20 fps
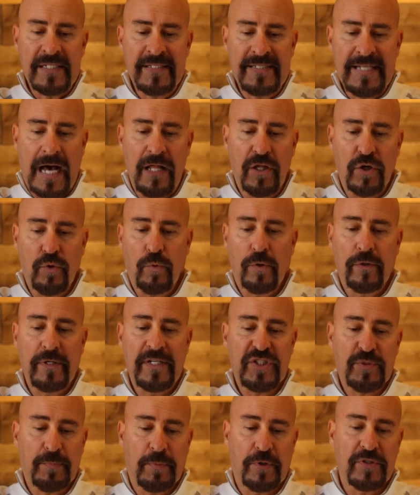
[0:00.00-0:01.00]
dollar
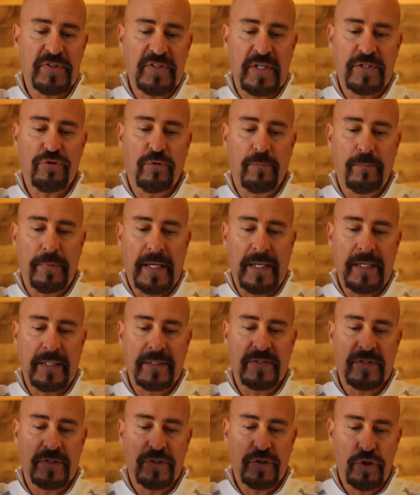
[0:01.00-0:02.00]
worries spur central
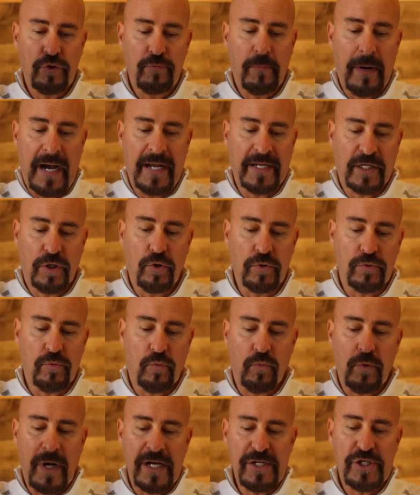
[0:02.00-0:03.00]
banks to buy gold.
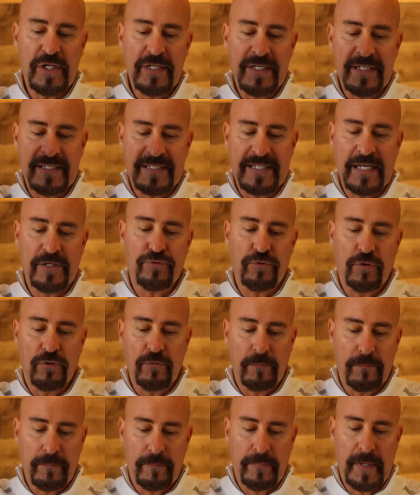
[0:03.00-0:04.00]
Russian
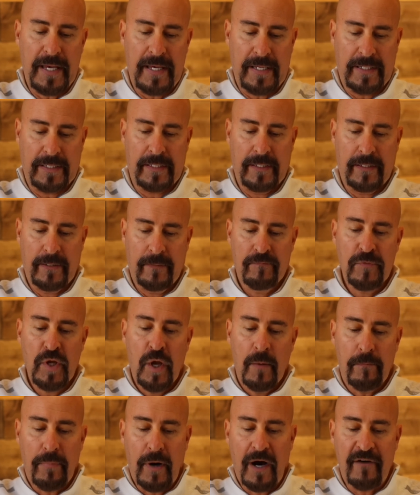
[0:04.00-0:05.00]
central bank
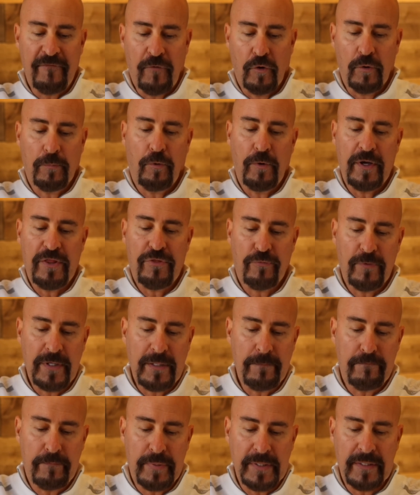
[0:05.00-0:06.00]
bought
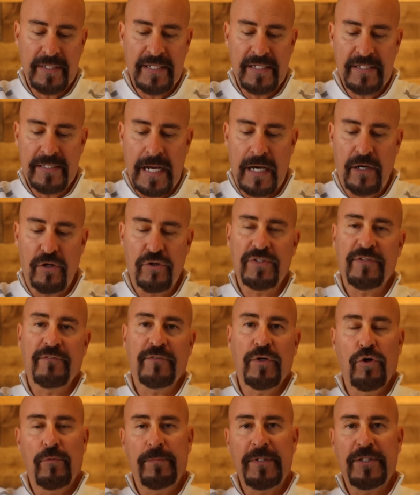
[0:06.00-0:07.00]
$4.3 billion of
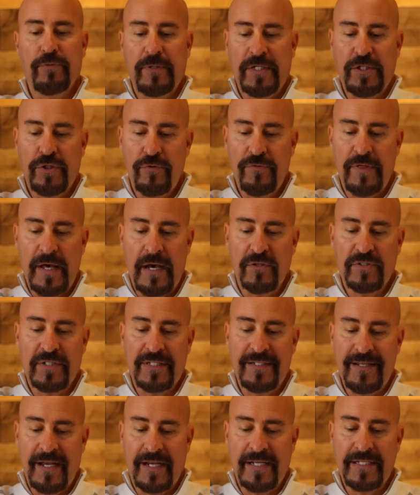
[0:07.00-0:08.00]
gold between
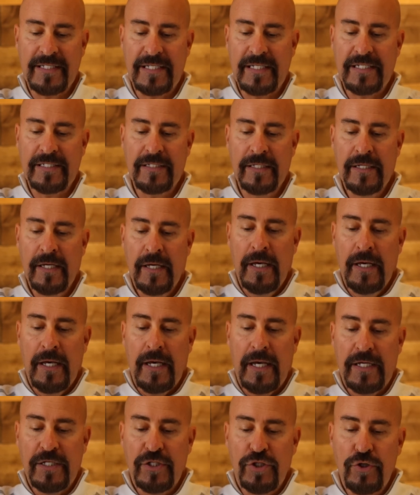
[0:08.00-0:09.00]
2019
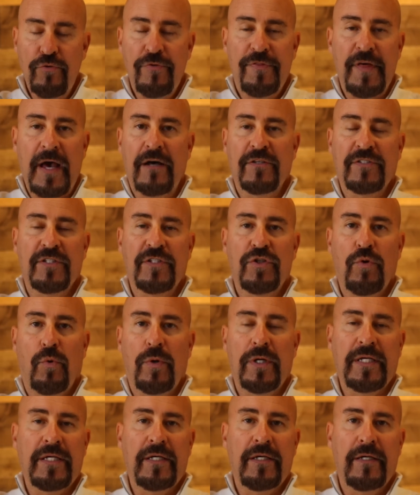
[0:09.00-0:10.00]
and
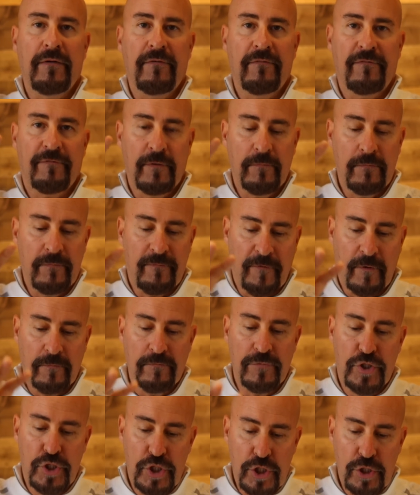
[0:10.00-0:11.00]
2020.
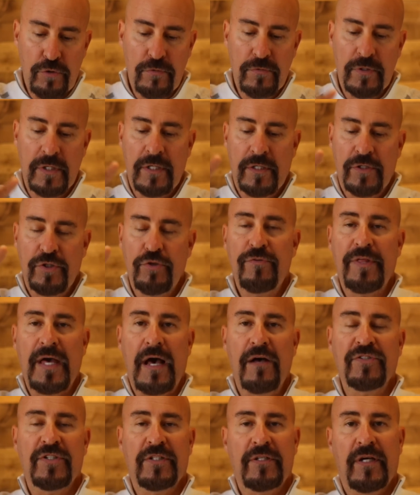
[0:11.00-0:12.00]
From June
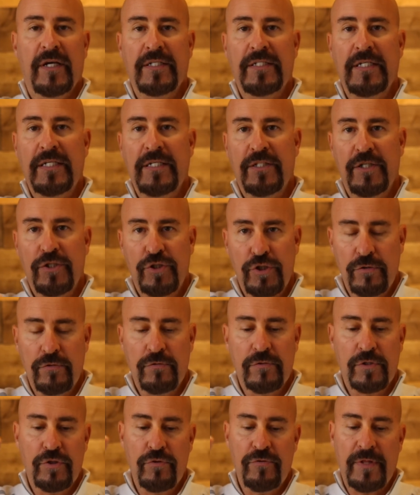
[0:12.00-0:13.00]
2019 to
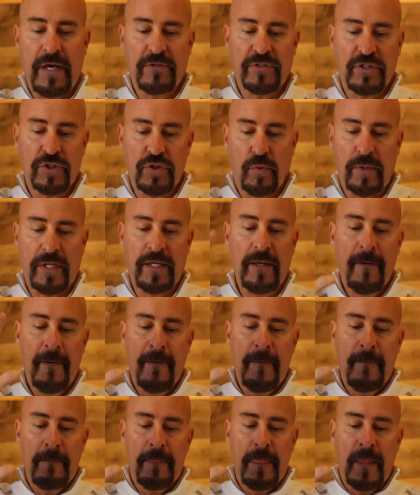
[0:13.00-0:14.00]
June 2020,
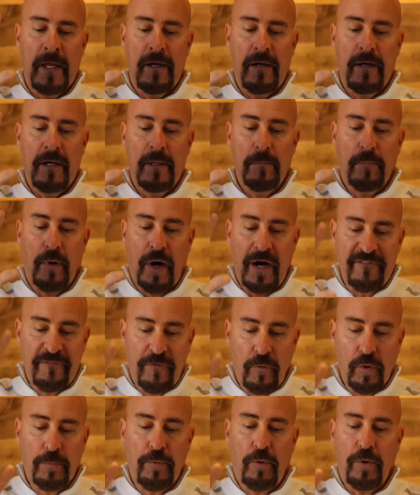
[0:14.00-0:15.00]
bought
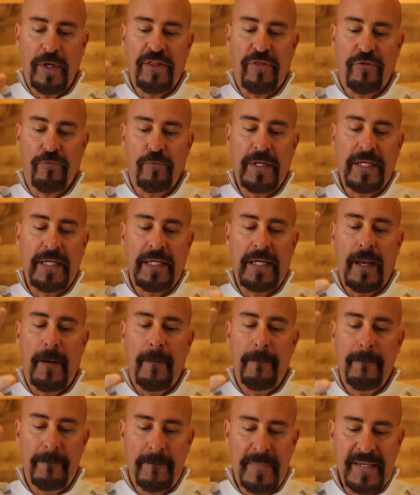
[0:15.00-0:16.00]
$4.3
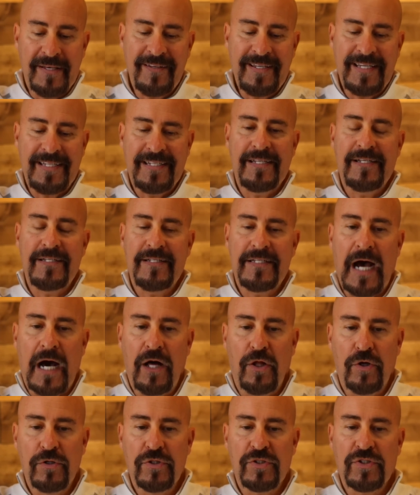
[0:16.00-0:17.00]

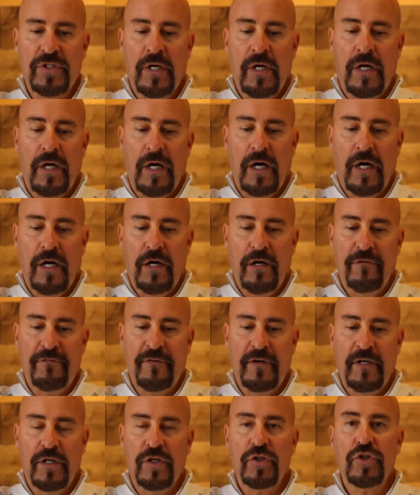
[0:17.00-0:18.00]
billion
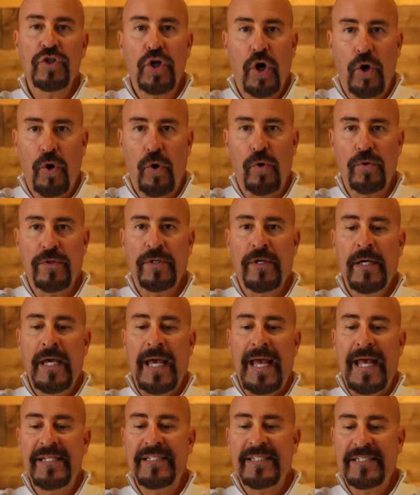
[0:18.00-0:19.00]
of gold.
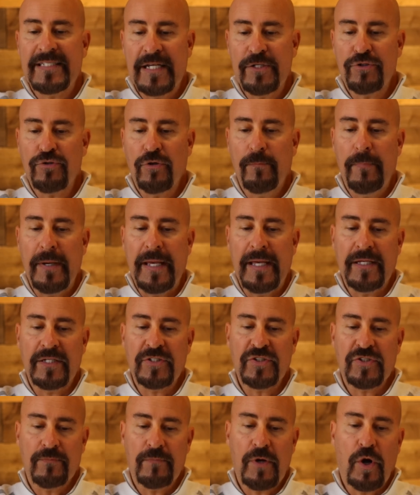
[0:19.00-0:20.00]
And central
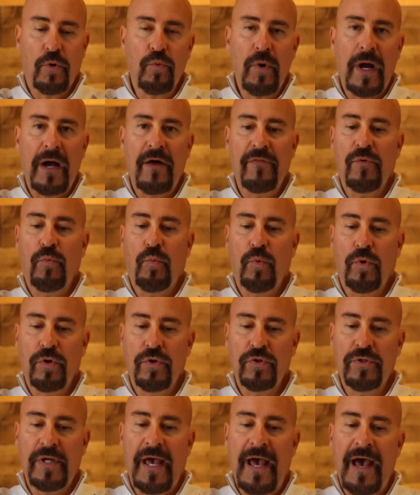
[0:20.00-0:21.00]
banks around the
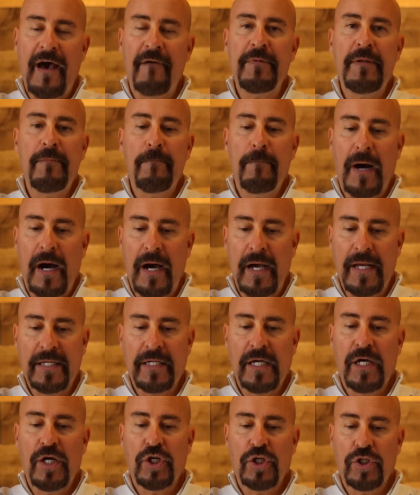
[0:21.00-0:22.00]
world have been
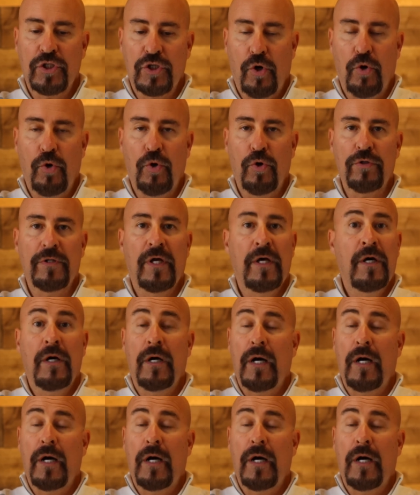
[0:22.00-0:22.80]
buying gold